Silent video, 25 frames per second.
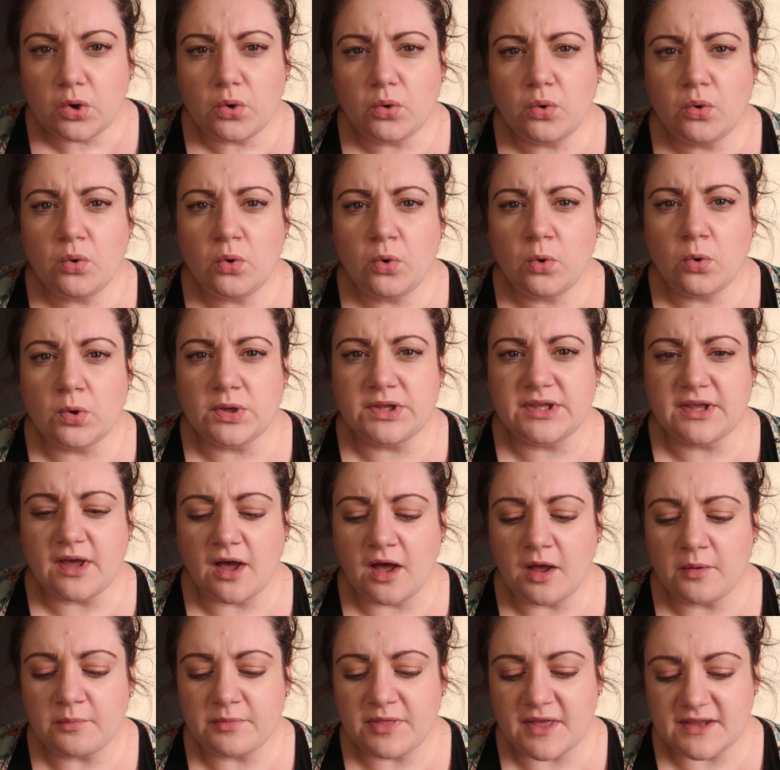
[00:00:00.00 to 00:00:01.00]
Oh,
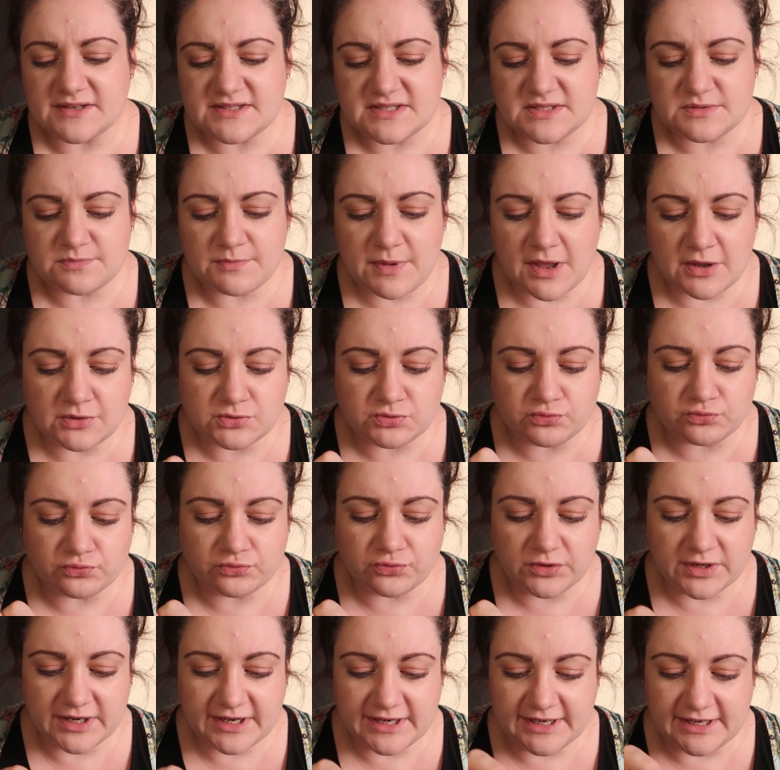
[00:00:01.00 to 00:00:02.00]
yum, that smells
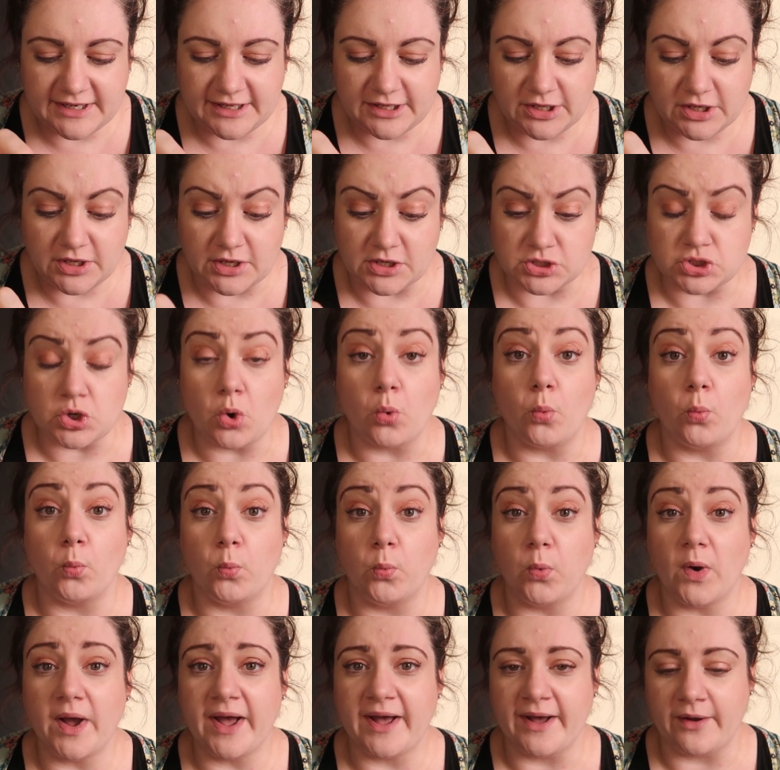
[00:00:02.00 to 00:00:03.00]
really good.
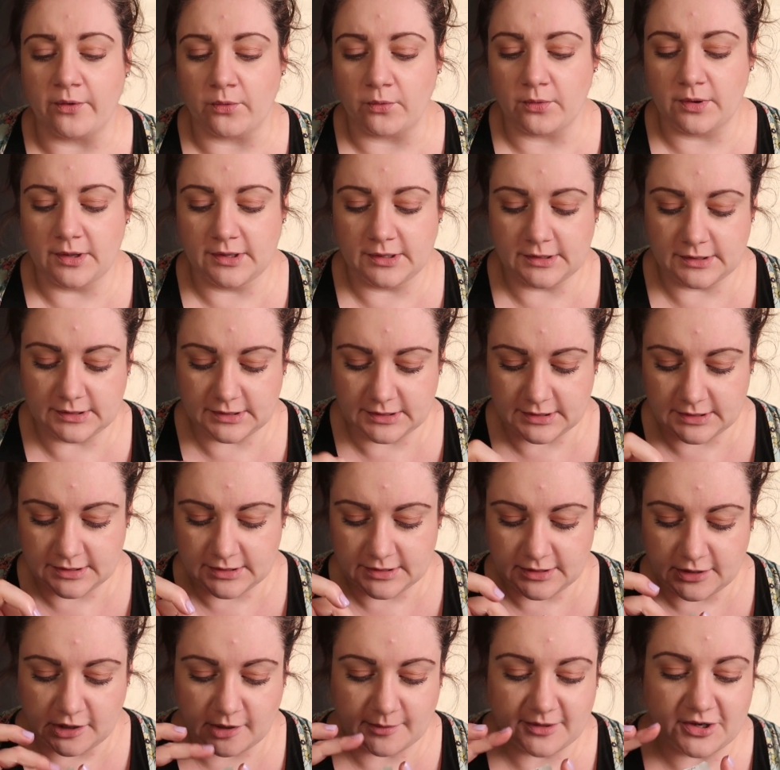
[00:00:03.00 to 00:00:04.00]
Wow.
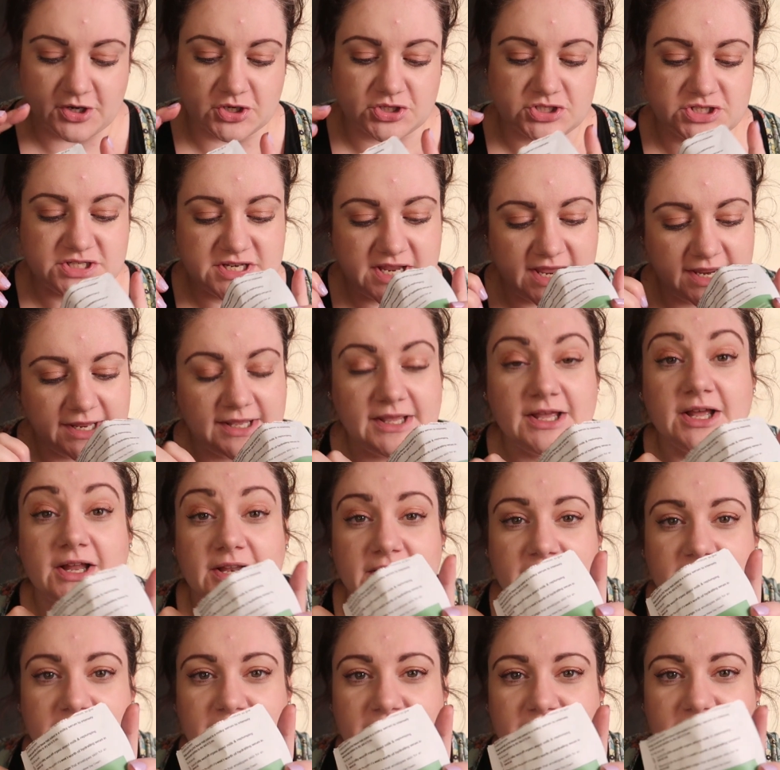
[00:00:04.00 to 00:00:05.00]
Oh my gosh, take
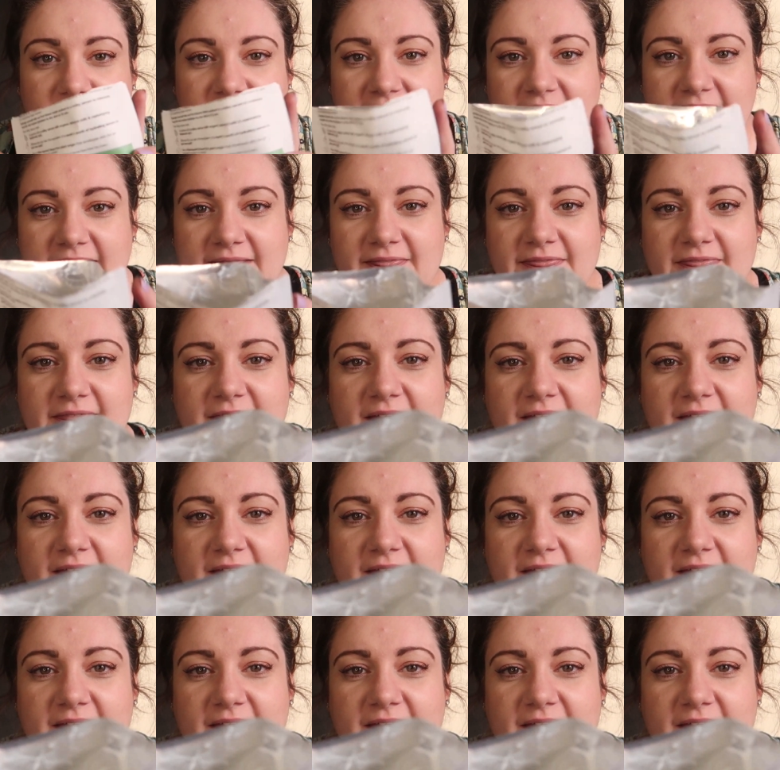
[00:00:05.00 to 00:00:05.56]
a look in